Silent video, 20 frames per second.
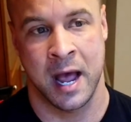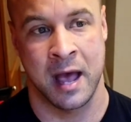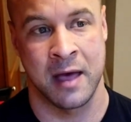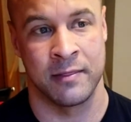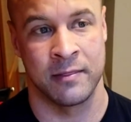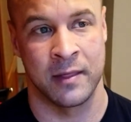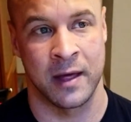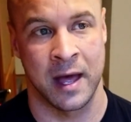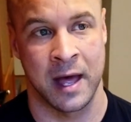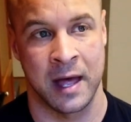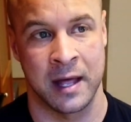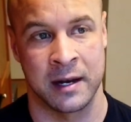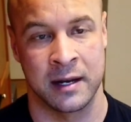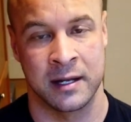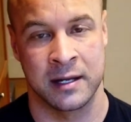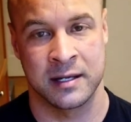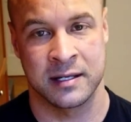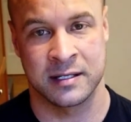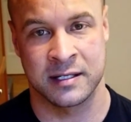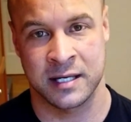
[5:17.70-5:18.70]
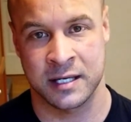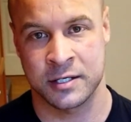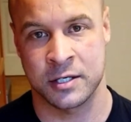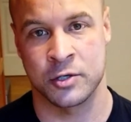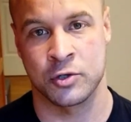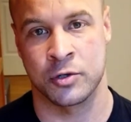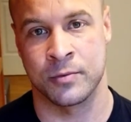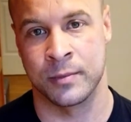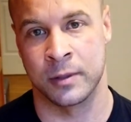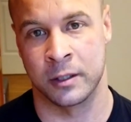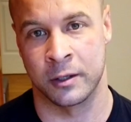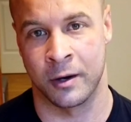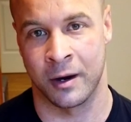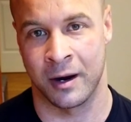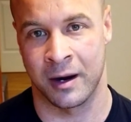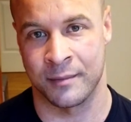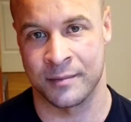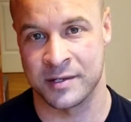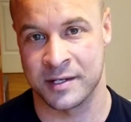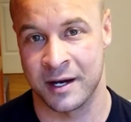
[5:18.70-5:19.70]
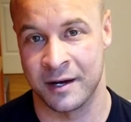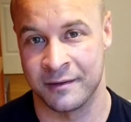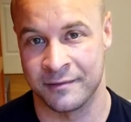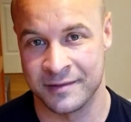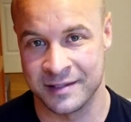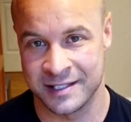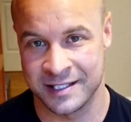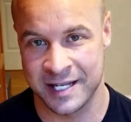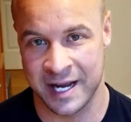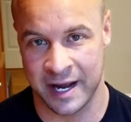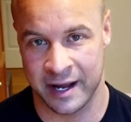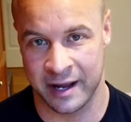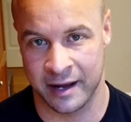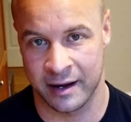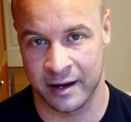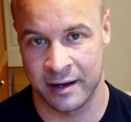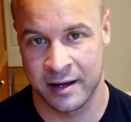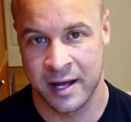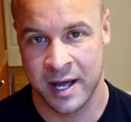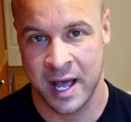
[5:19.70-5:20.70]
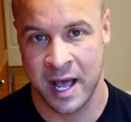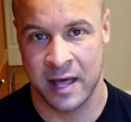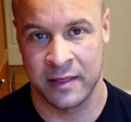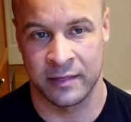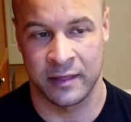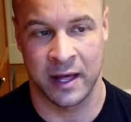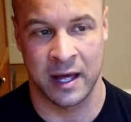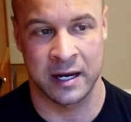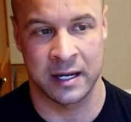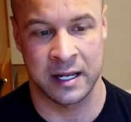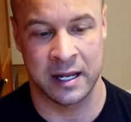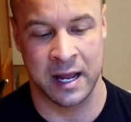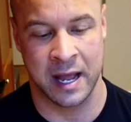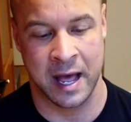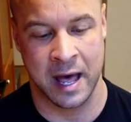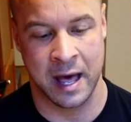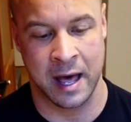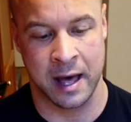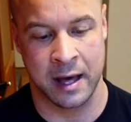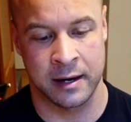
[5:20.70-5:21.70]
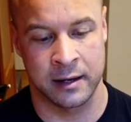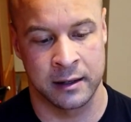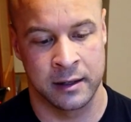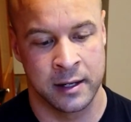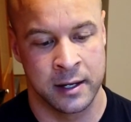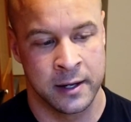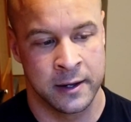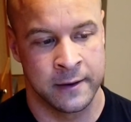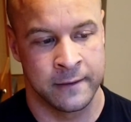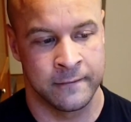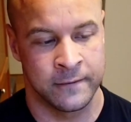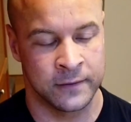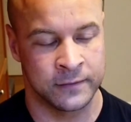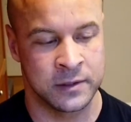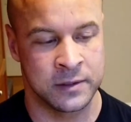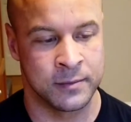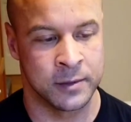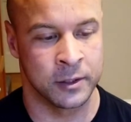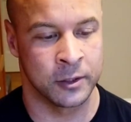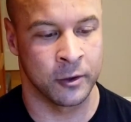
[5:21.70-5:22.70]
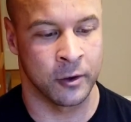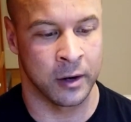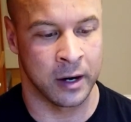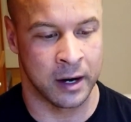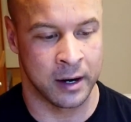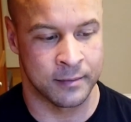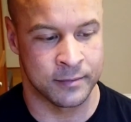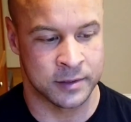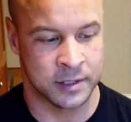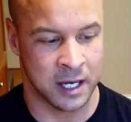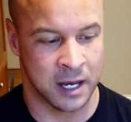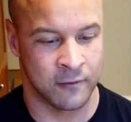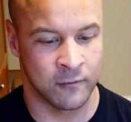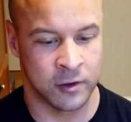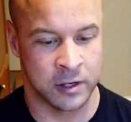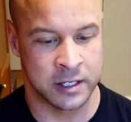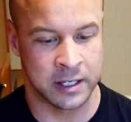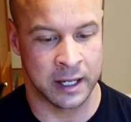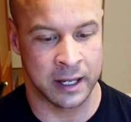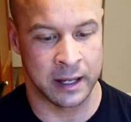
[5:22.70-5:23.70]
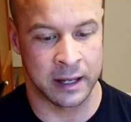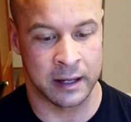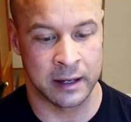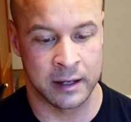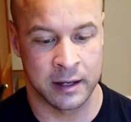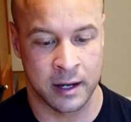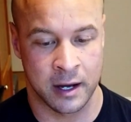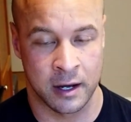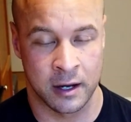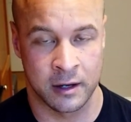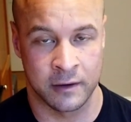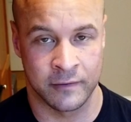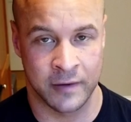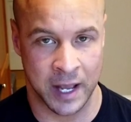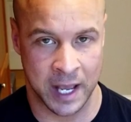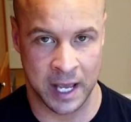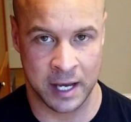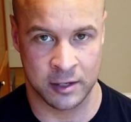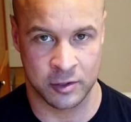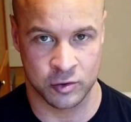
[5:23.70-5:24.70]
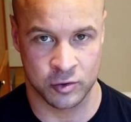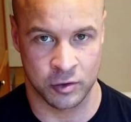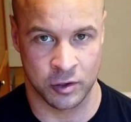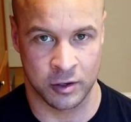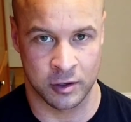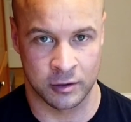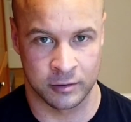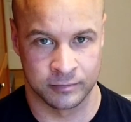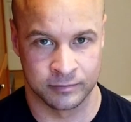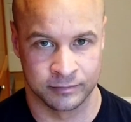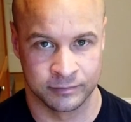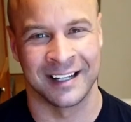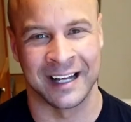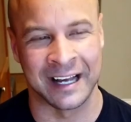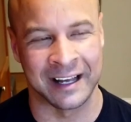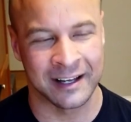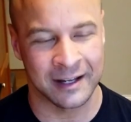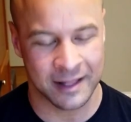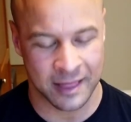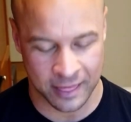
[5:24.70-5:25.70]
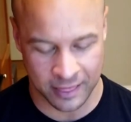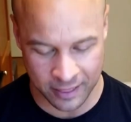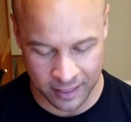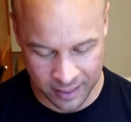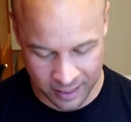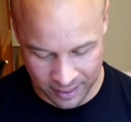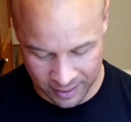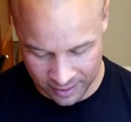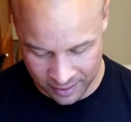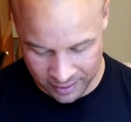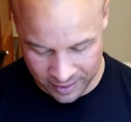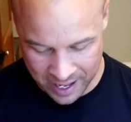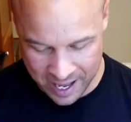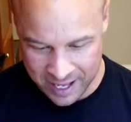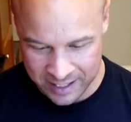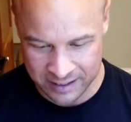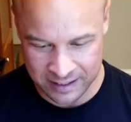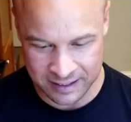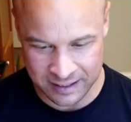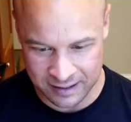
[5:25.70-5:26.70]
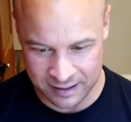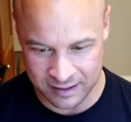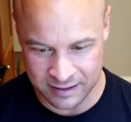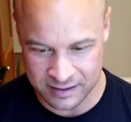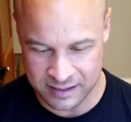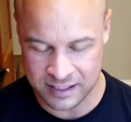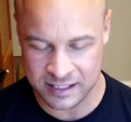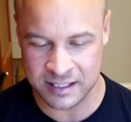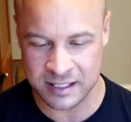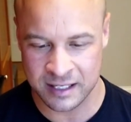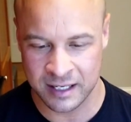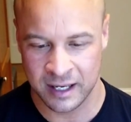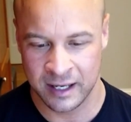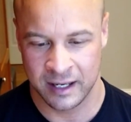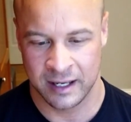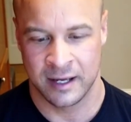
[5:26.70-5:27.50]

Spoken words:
and then 600 milligrams of deca, and then he had 50 milligrams every day of Anadrol. Like, that is